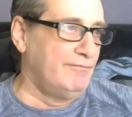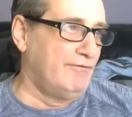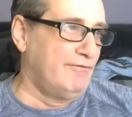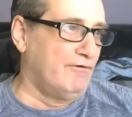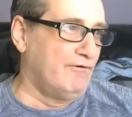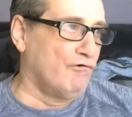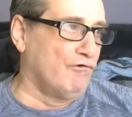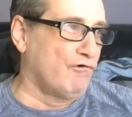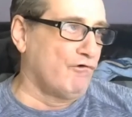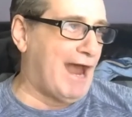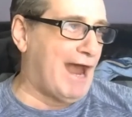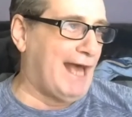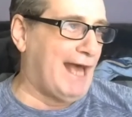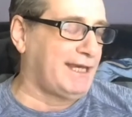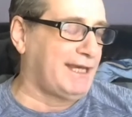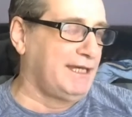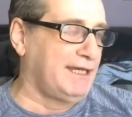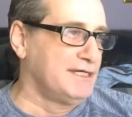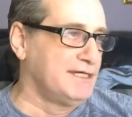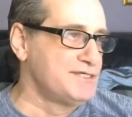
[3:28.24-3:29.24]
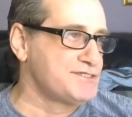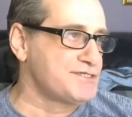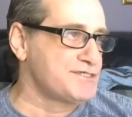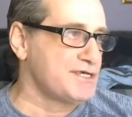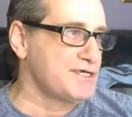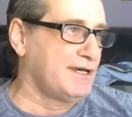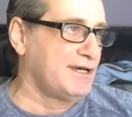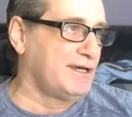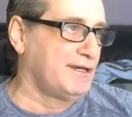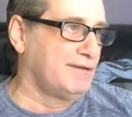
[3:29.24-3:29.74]
ranking is,
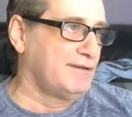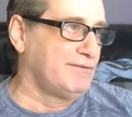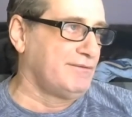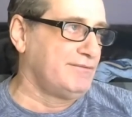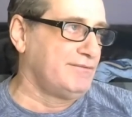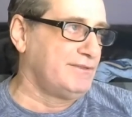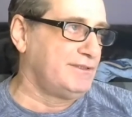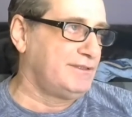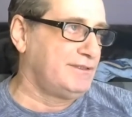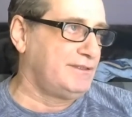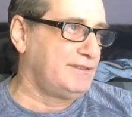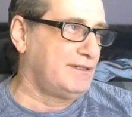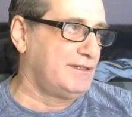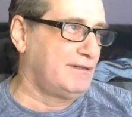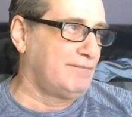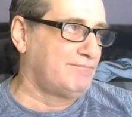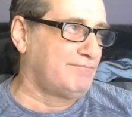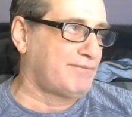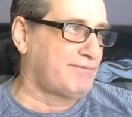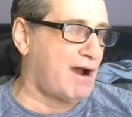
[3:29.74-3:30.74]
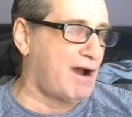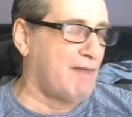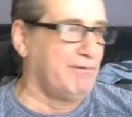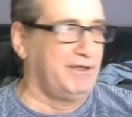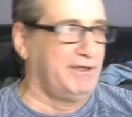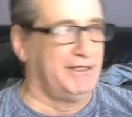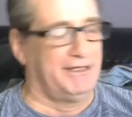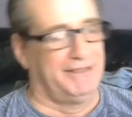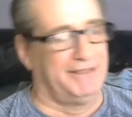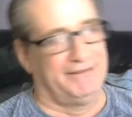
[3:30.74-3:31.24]
I'm
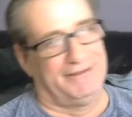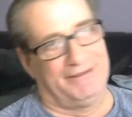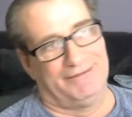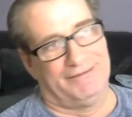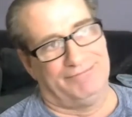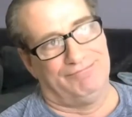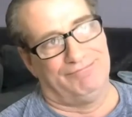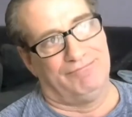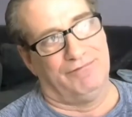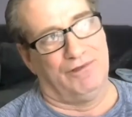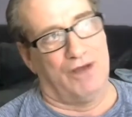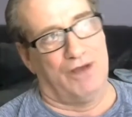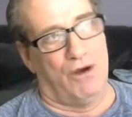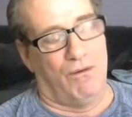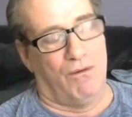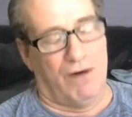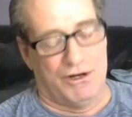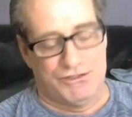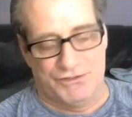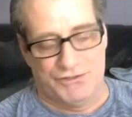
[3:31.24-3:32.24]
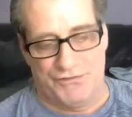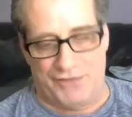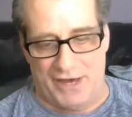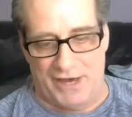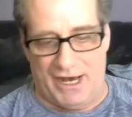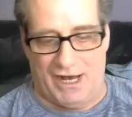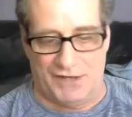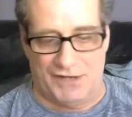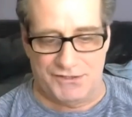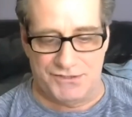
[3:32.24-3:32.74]
probably in the low
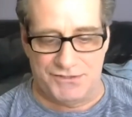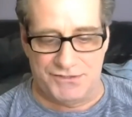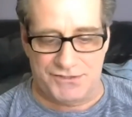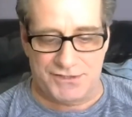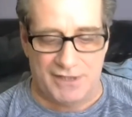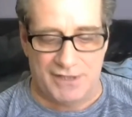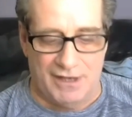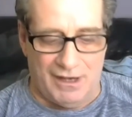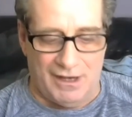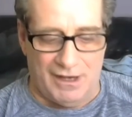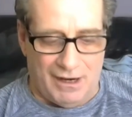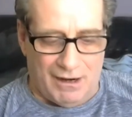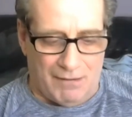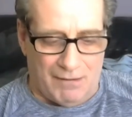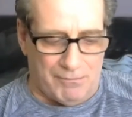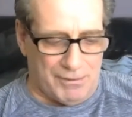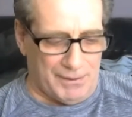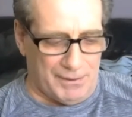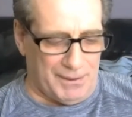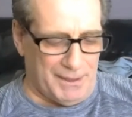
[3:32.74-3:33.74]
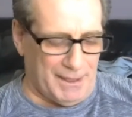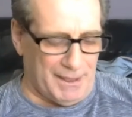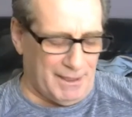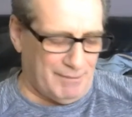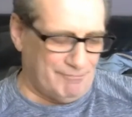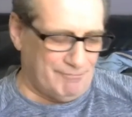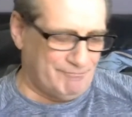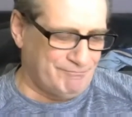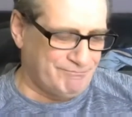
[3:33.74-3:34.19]
100,000s, but,